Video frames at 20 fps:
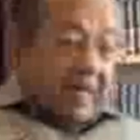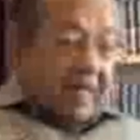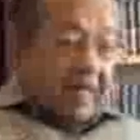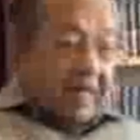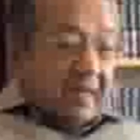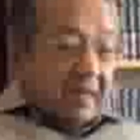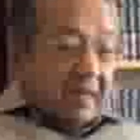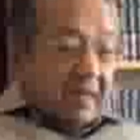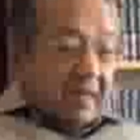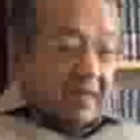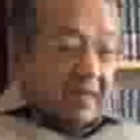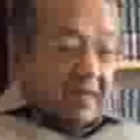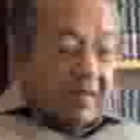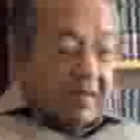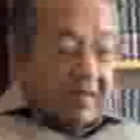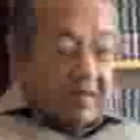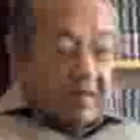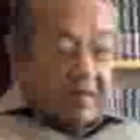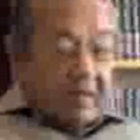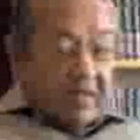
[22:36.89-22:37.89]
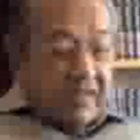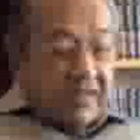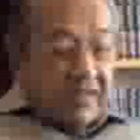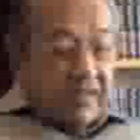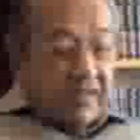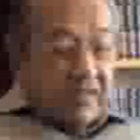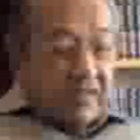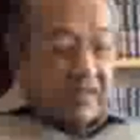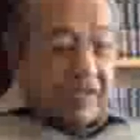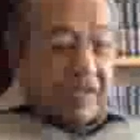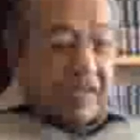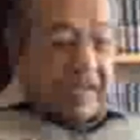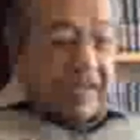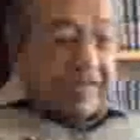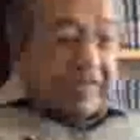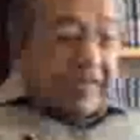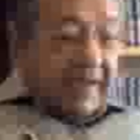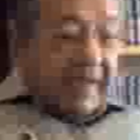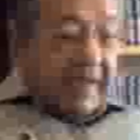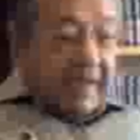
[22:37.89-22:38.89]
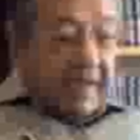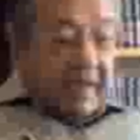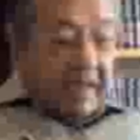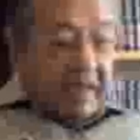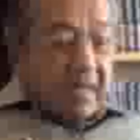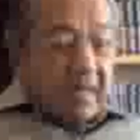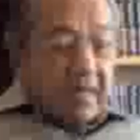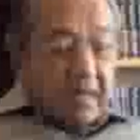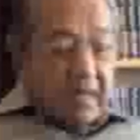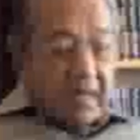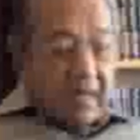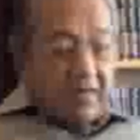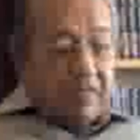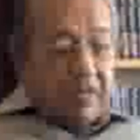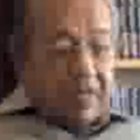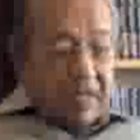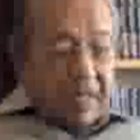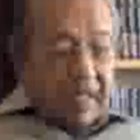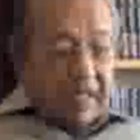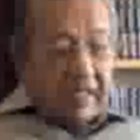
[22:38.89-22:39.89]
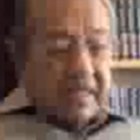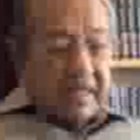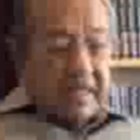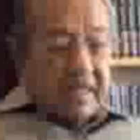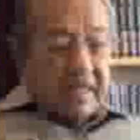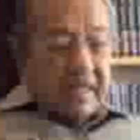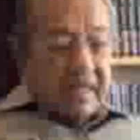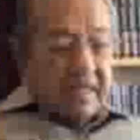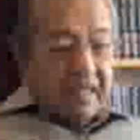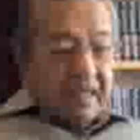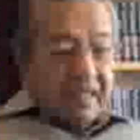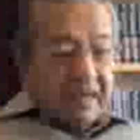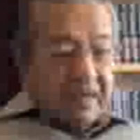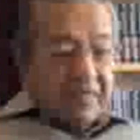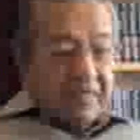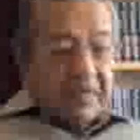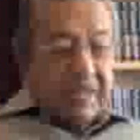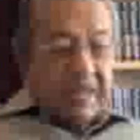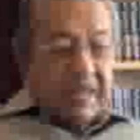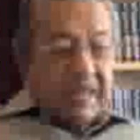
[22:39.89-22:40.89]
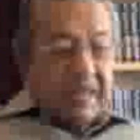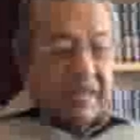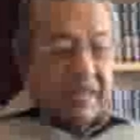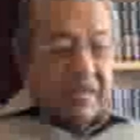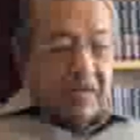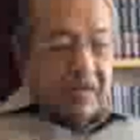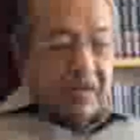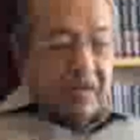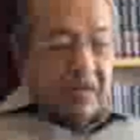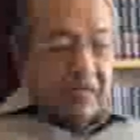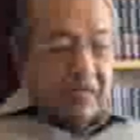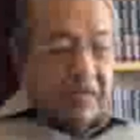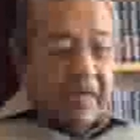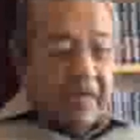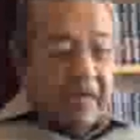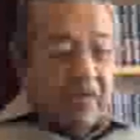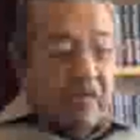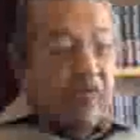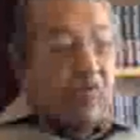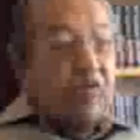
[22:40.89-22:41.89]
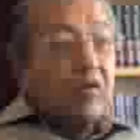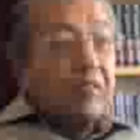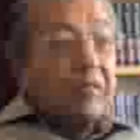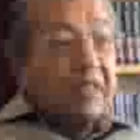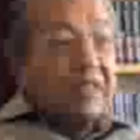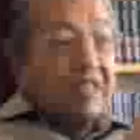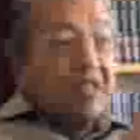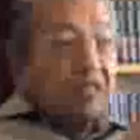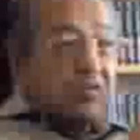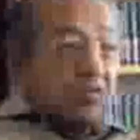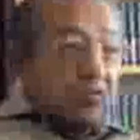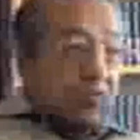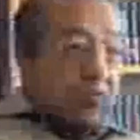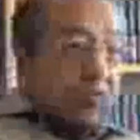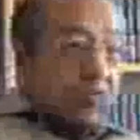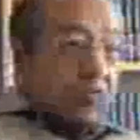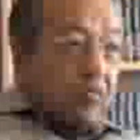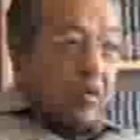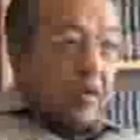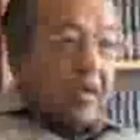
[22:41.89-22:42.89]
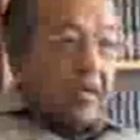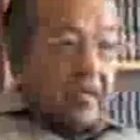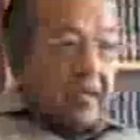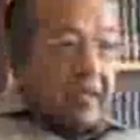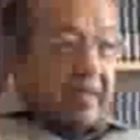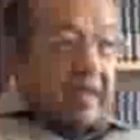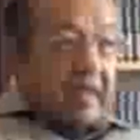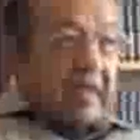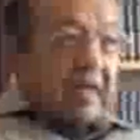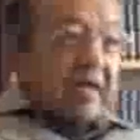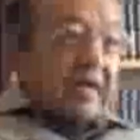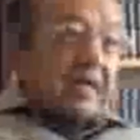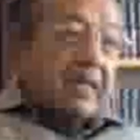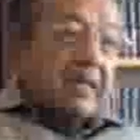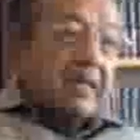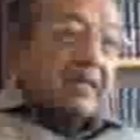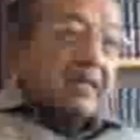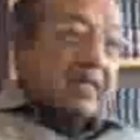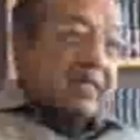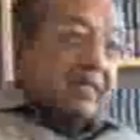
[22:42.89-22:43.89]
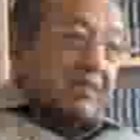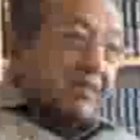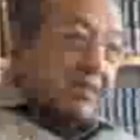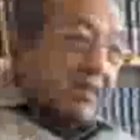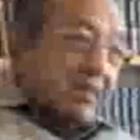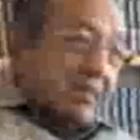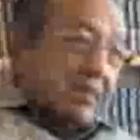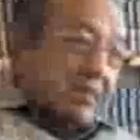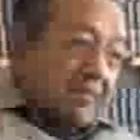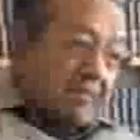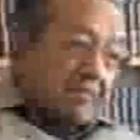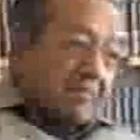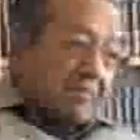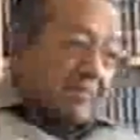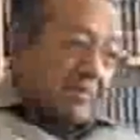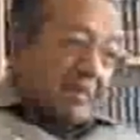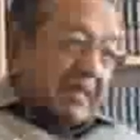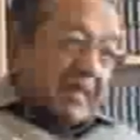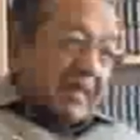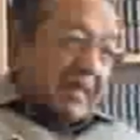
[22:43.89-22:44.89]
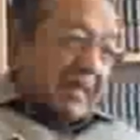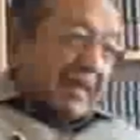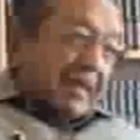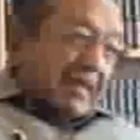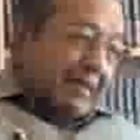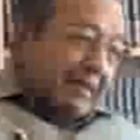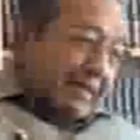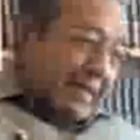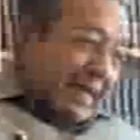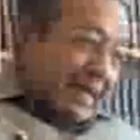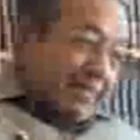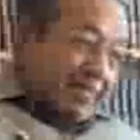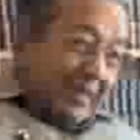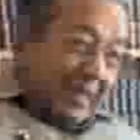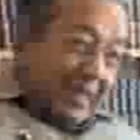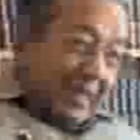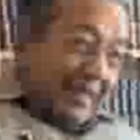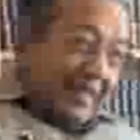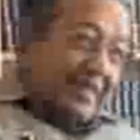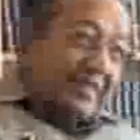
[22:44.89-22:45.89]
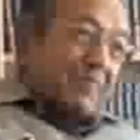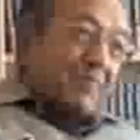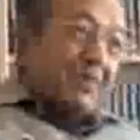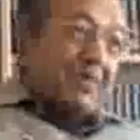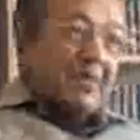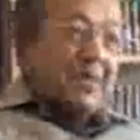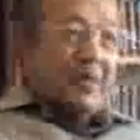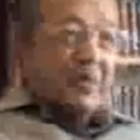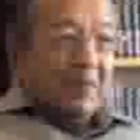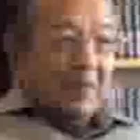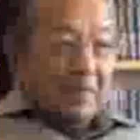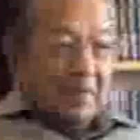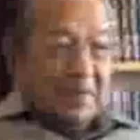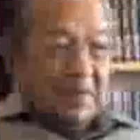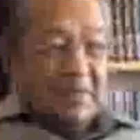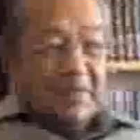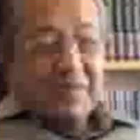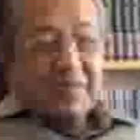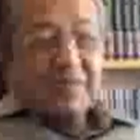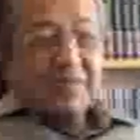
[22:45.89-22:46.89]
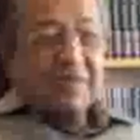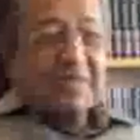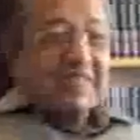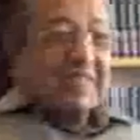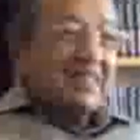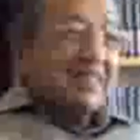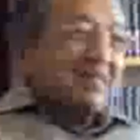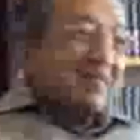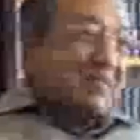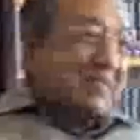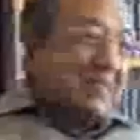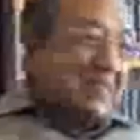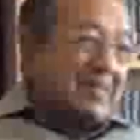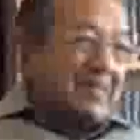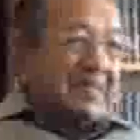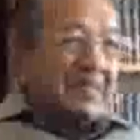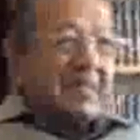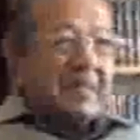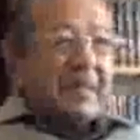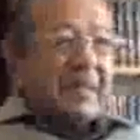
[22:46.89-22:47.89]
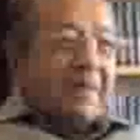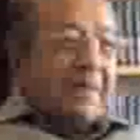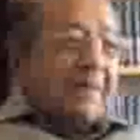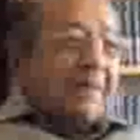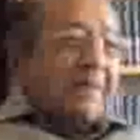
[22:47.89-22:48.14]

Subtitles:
But on issues that affect our country, we are not committed to this the capitalist world or the socialist world.